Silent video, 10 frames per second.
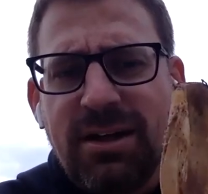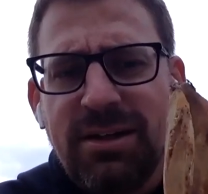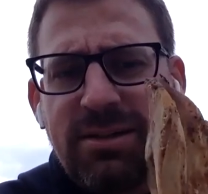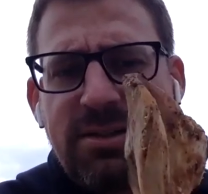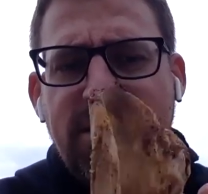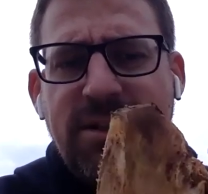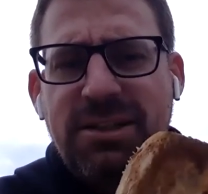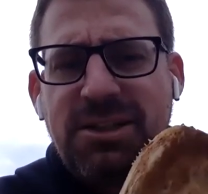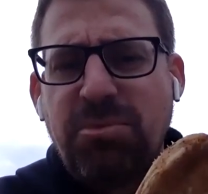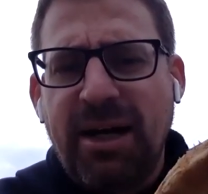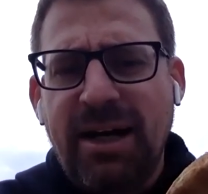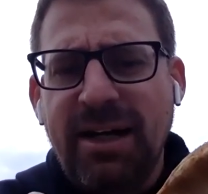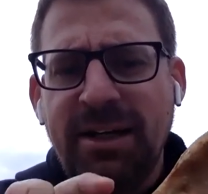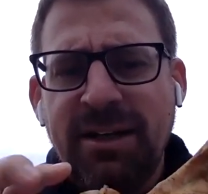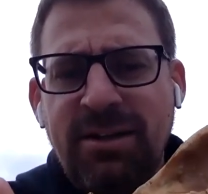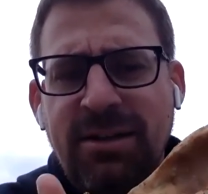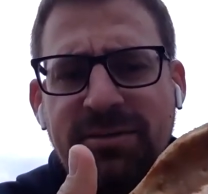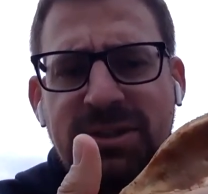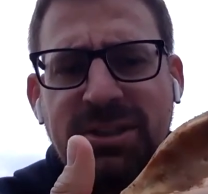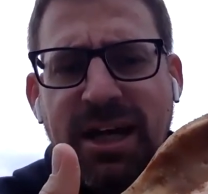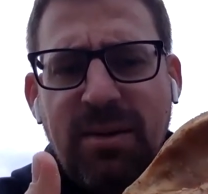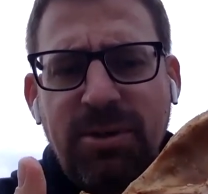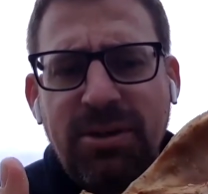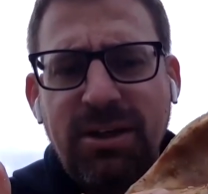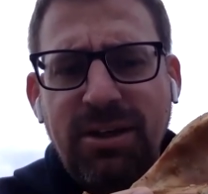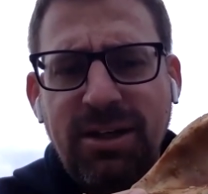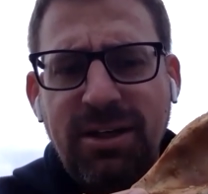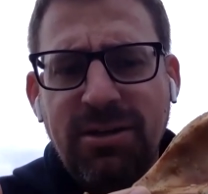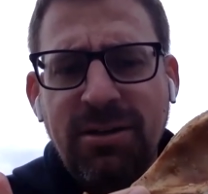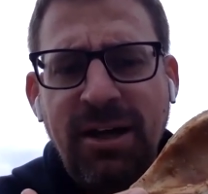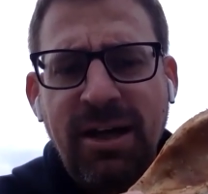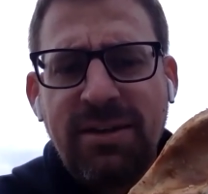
is the spine of the scapula here.